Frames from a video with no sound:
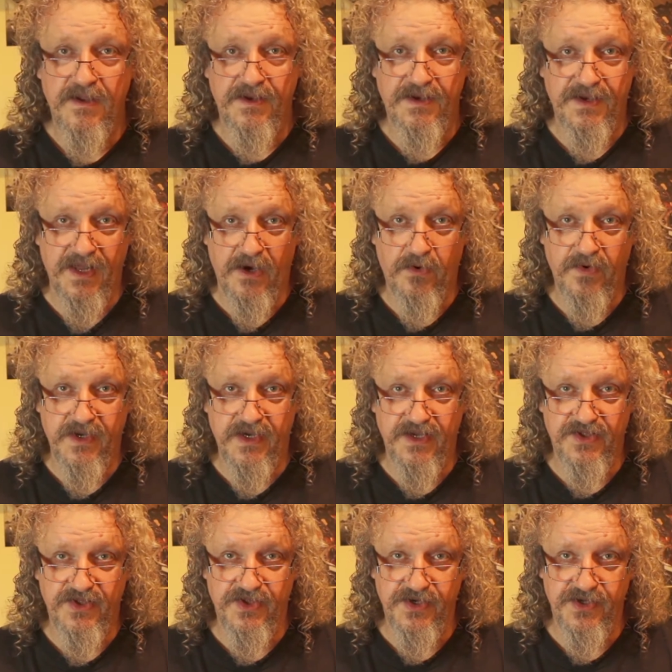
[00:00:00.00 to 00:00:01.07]
Now we
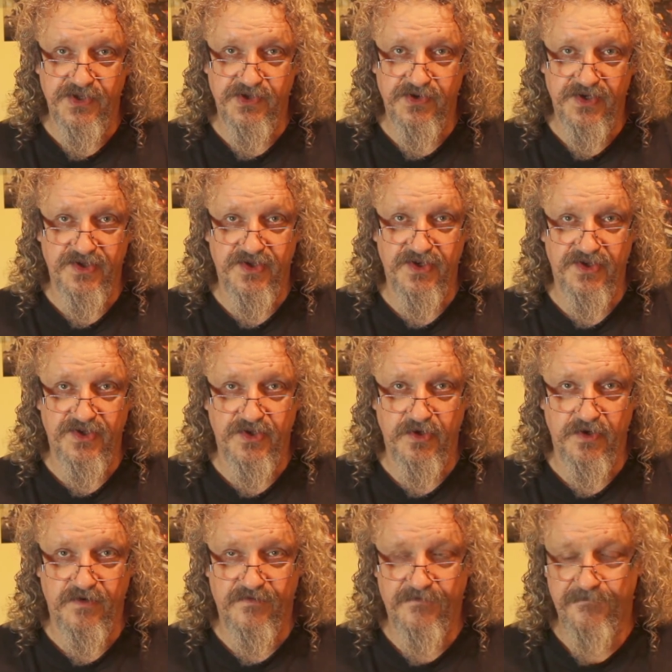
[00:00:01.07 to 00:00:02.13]
get to the interesting
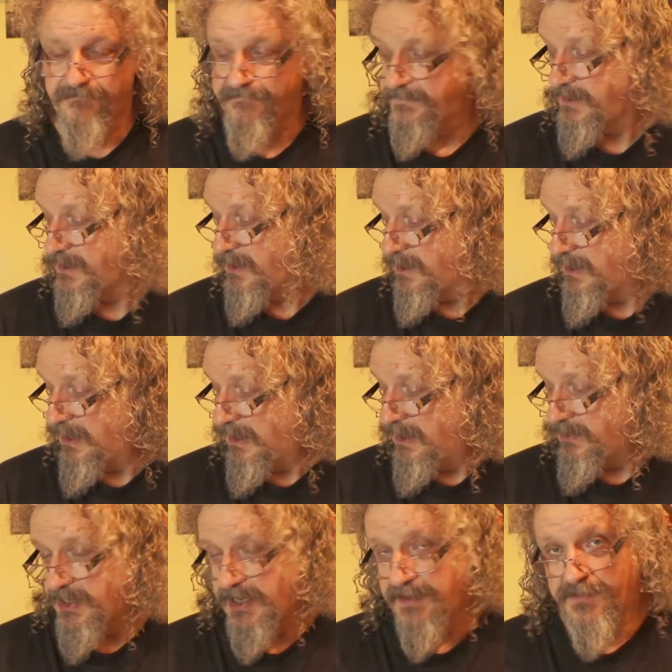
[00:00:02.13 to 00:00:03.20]
stuff.
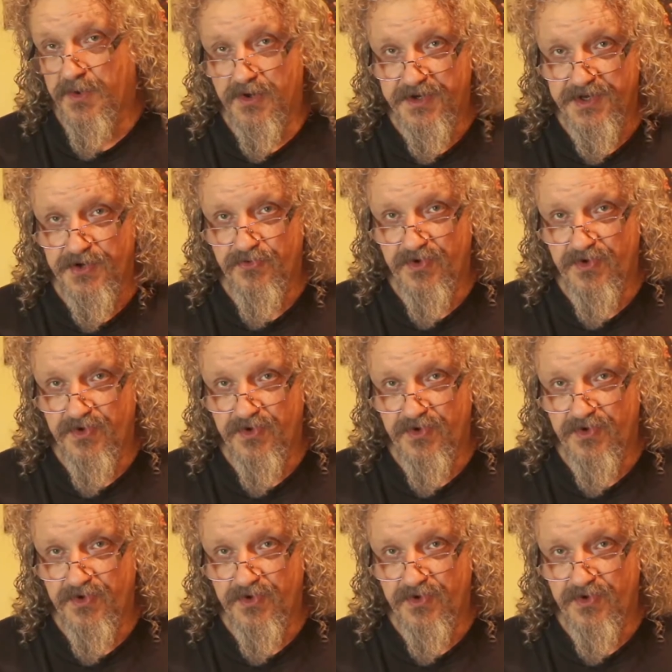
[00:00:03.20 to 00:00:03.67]
I'm not going to